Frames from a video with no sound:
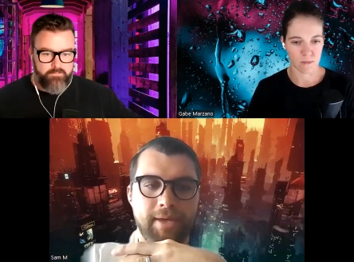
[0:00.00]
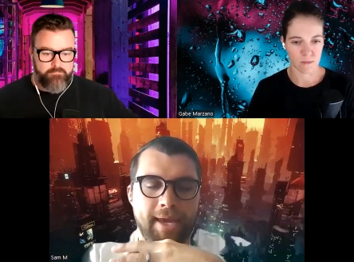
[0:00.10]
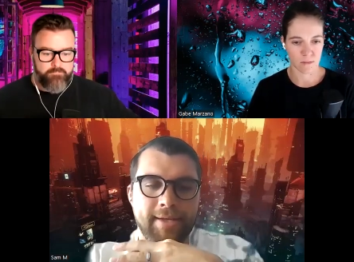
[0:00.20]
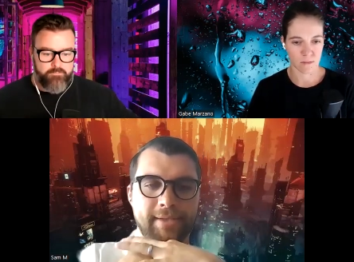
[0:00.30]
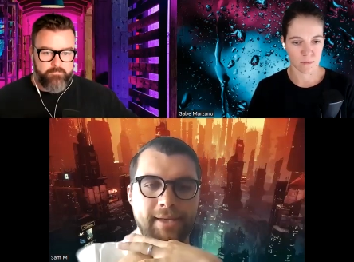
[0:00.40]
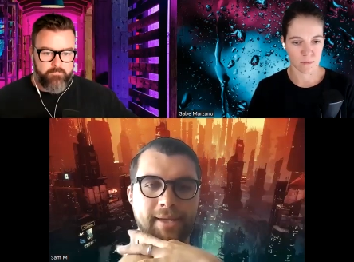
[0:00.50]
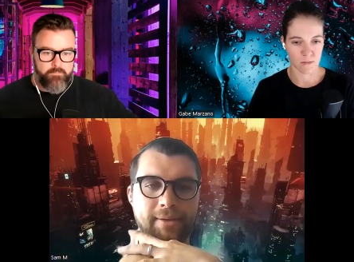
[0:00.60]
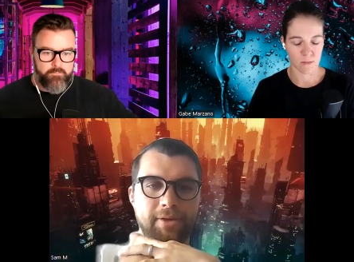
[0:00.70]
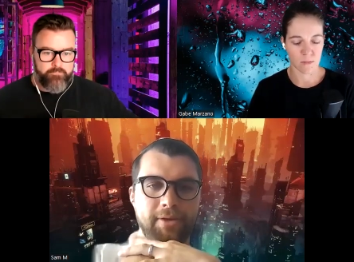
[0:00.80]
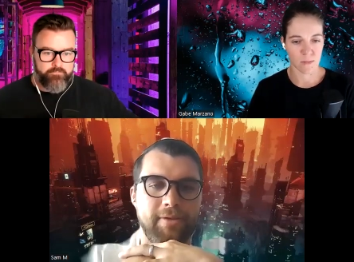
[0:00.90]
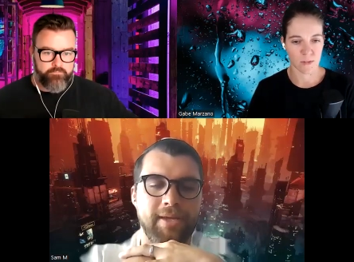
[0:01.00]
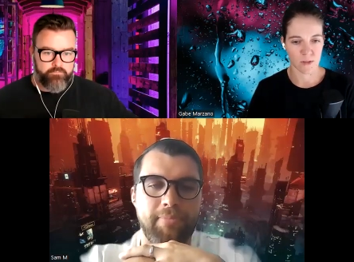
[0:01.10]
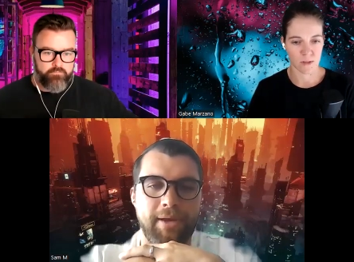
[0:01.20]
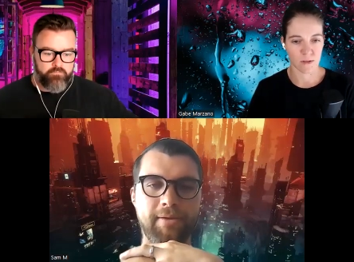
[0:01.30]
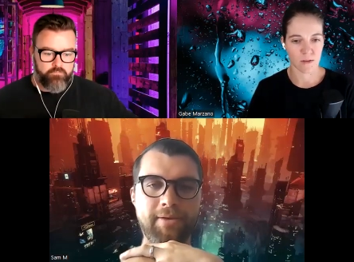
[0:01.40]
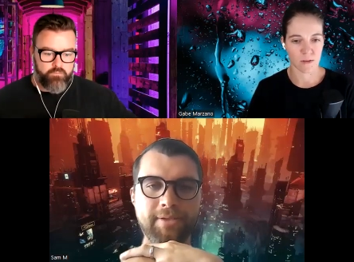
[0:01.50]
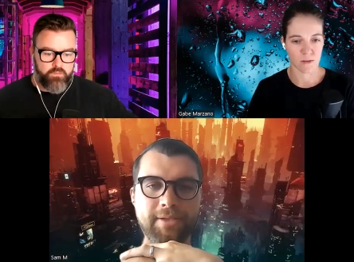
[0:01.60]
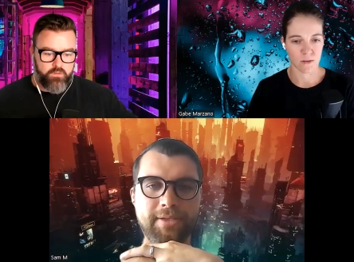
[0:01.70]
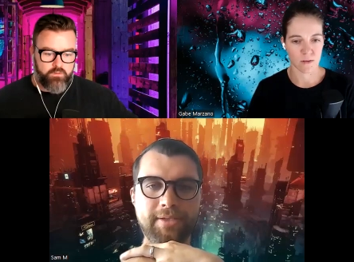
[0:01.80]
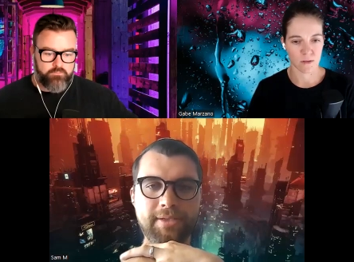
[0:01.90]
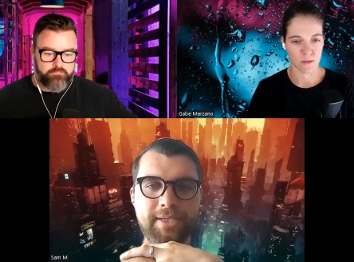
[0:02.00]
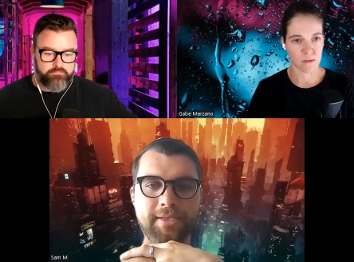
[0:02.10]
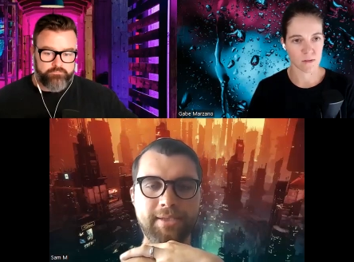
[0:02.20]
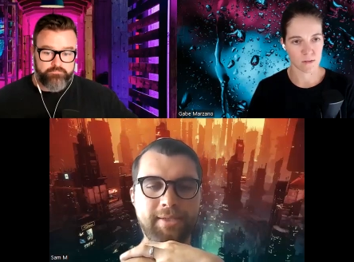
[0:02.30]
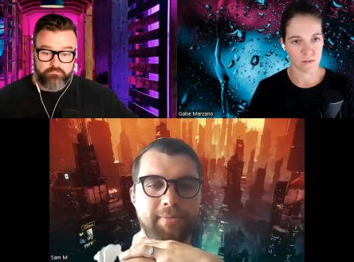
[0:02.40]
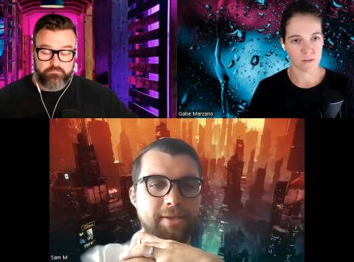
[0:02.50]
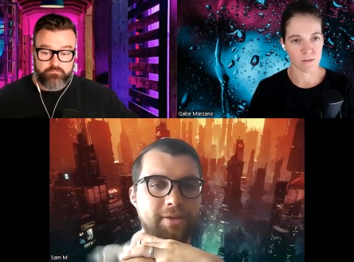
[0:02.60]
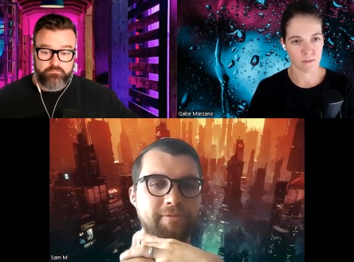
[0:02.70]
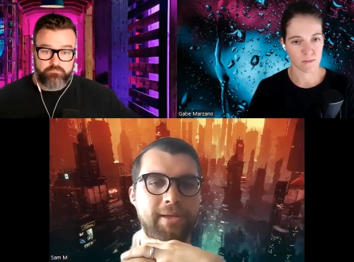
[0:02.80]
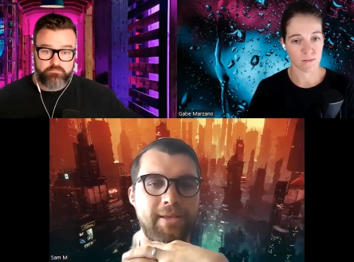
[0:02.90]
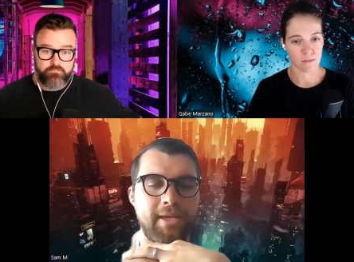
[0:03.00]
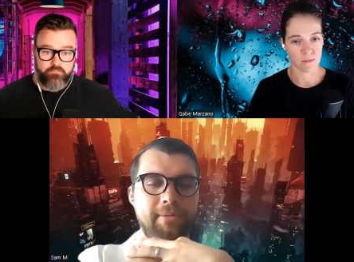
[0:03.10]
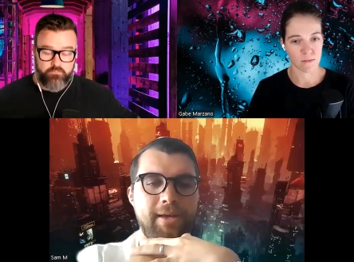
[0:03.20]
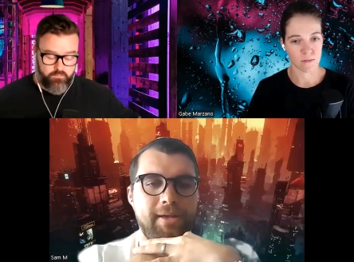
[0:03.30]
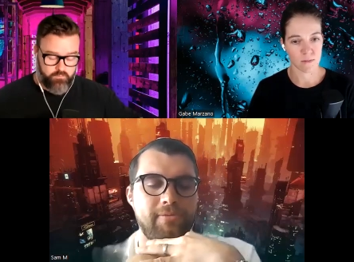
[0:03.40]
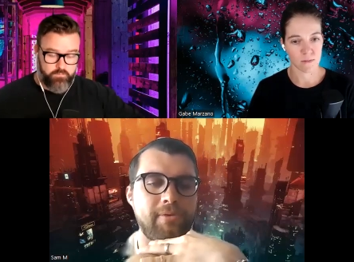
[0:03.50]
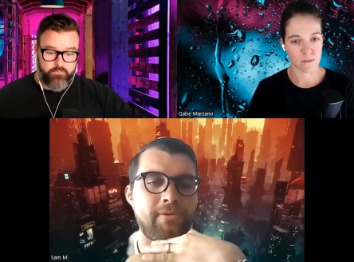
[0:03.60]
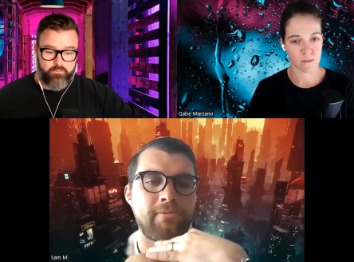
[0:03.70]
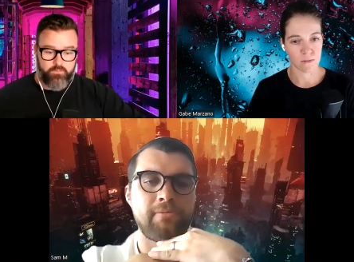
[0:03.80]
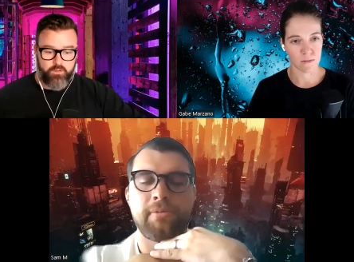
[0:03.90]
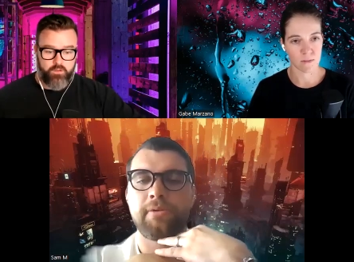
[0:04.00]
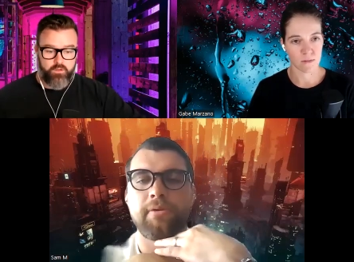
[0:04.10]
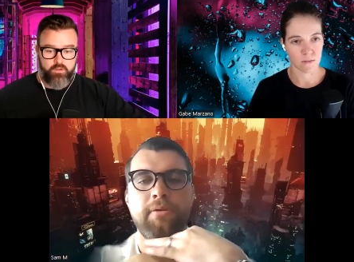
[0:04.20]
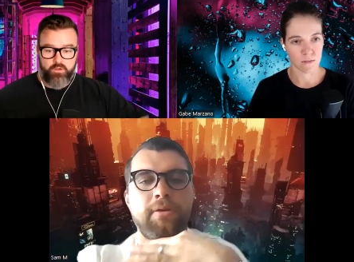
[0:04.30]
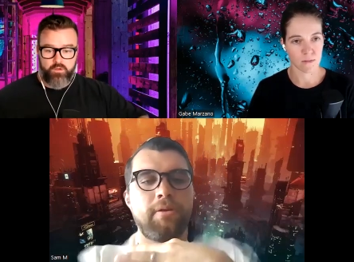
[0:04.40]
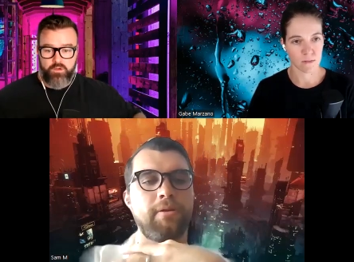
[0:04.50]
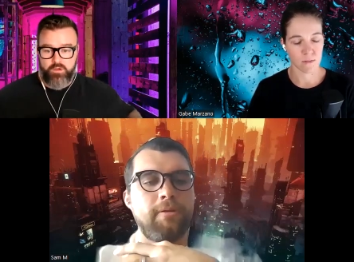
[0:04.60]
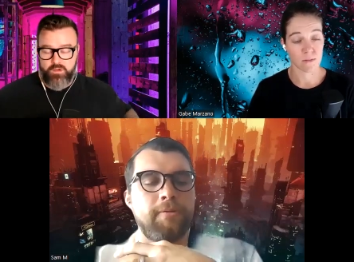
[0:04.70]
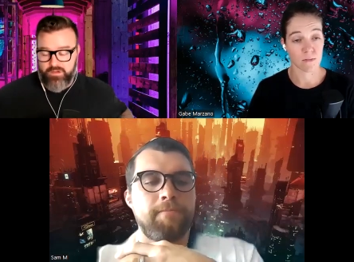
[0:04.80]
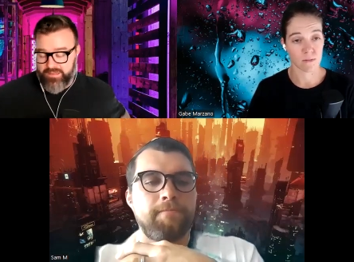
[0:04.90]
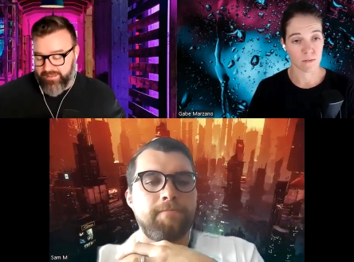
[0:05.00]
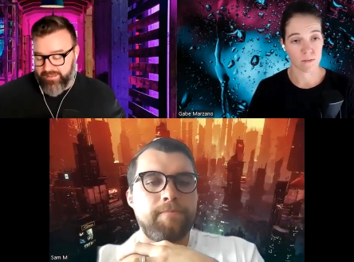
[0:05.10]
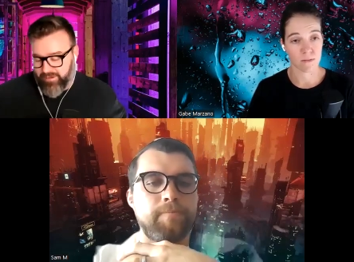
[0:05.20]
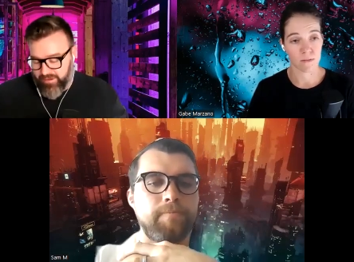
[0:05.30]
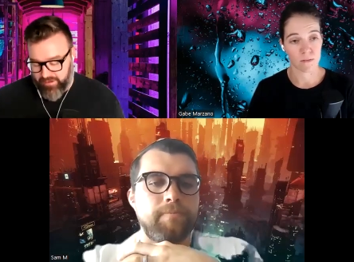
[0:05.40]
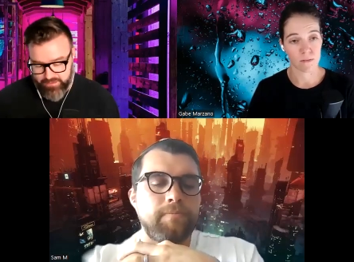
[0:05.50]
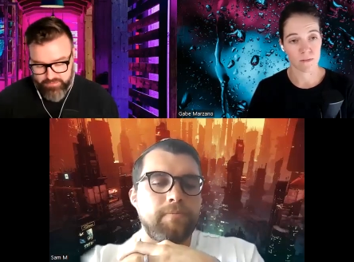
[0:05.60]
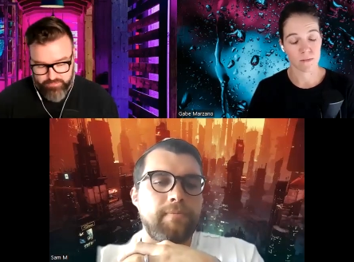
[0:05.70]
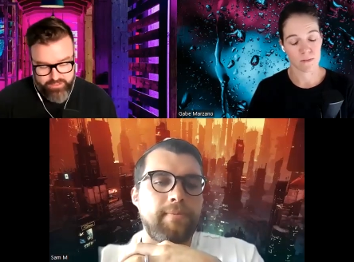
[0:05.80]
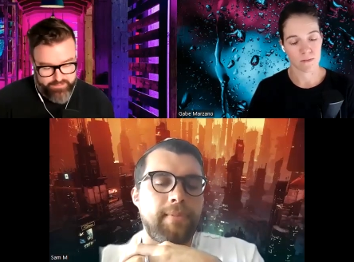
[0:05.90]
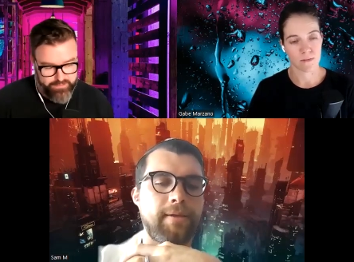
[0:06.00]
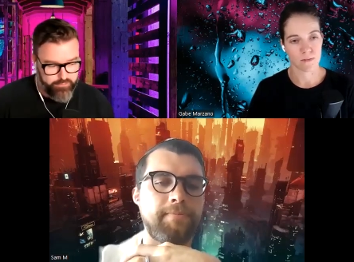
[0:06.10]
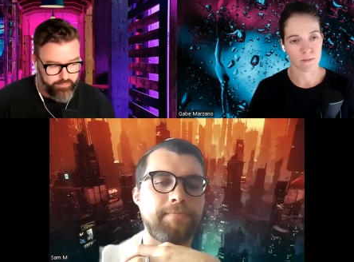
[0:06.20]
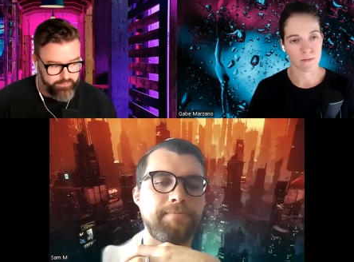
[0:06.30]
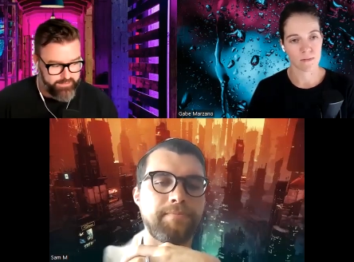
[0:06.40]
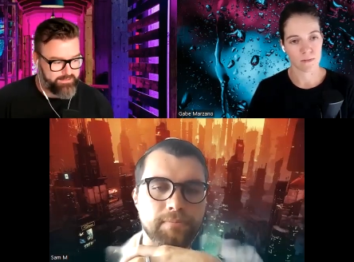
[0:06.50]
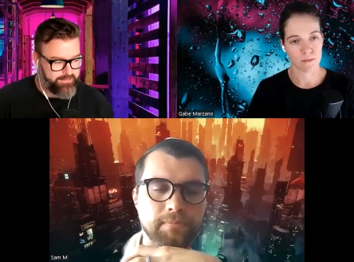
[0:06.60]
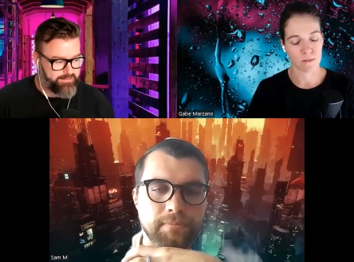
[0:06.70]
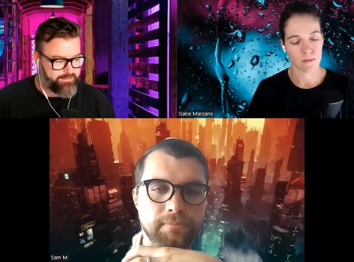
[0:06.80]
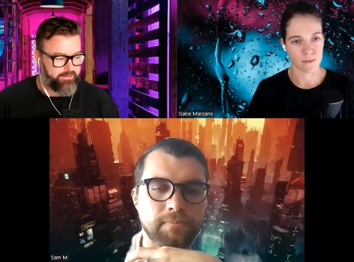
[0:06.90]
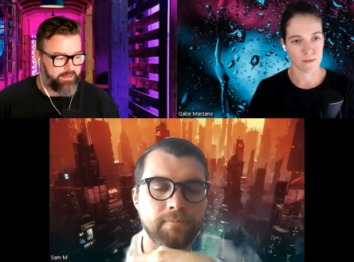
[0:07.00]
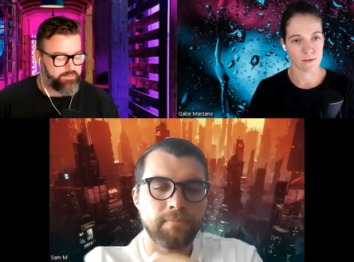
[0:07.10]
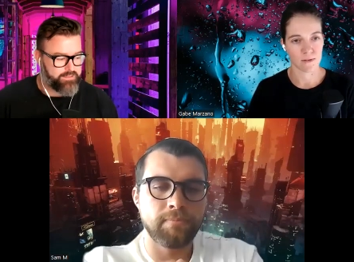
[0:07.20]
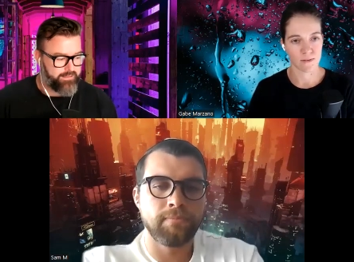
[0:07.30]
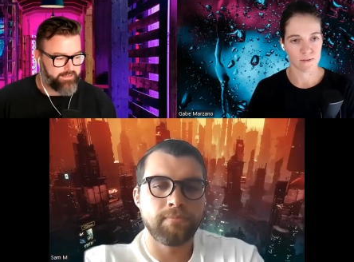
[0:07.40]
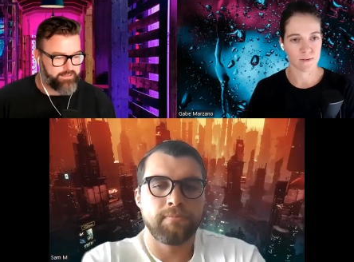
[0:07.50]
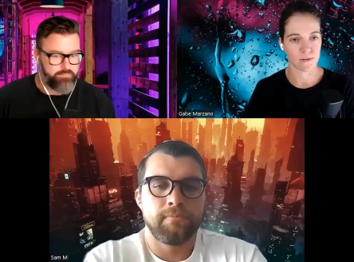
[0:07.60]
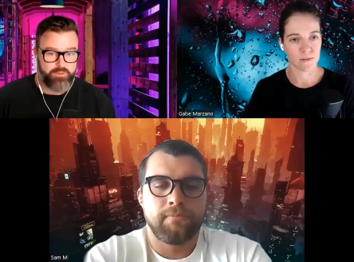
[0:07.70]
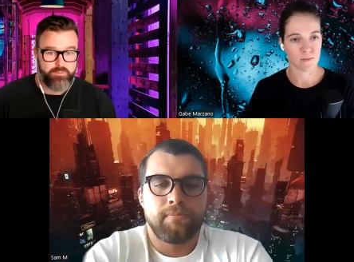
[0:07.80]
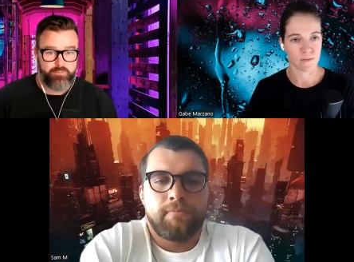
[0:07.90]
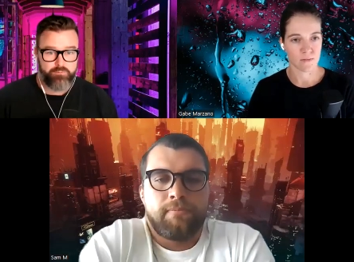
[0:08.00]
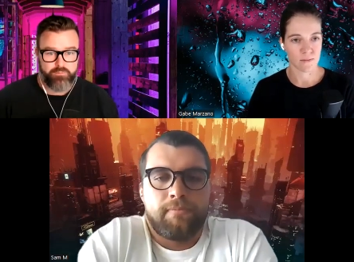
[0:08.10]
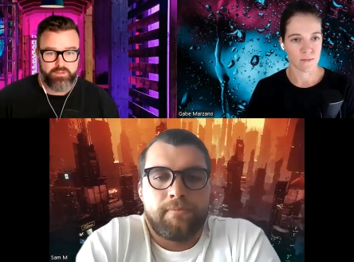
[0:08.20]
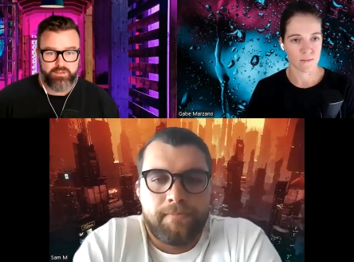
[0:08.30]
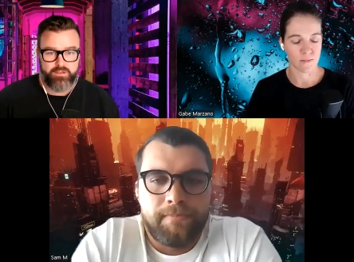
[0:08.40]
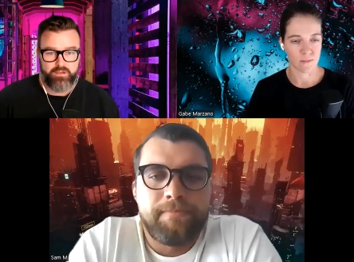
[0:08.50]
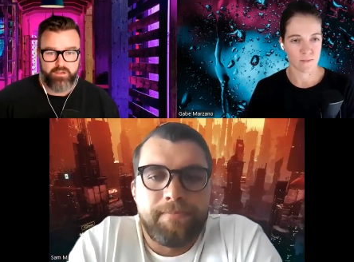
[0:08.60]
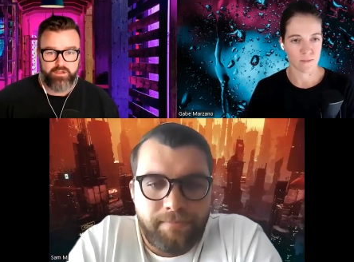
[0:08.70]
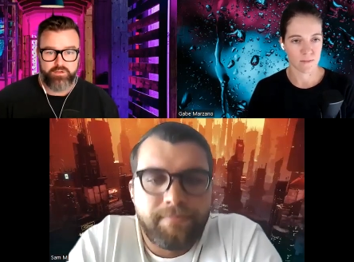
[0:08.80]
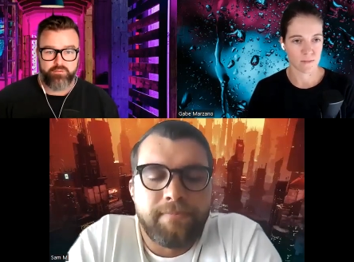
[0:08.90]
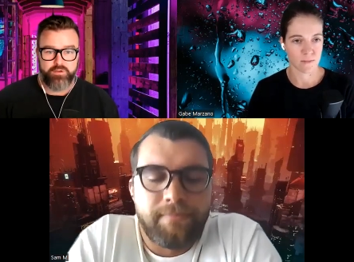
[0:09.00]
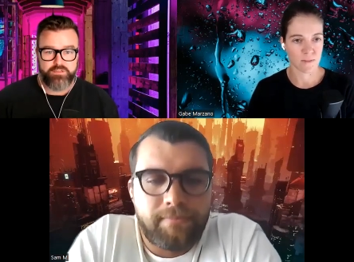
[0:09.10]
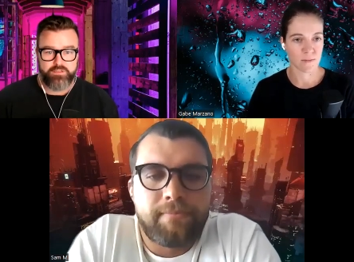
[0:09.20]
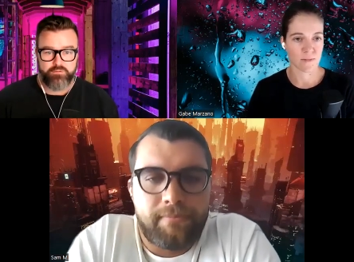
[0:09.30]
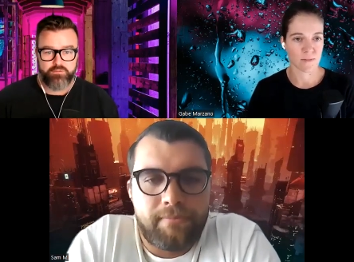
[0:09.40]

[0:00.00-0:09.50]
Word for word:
Speaker 1: keen to hear what you think, Ben, because it sounds like something you've been thinking about as well.
Speaker 2: Yeah, I, I, agree. I think quarterly is, I would say that's the minimum. Uh, I agree to your